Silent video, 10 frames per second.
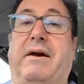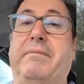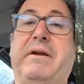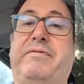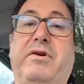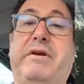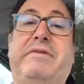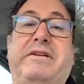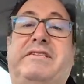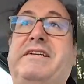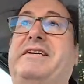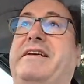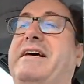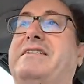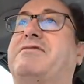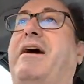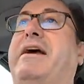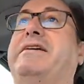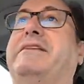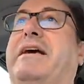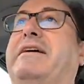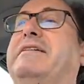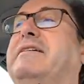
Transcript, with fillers: I mean, if you live in a city, that's great, isn't it?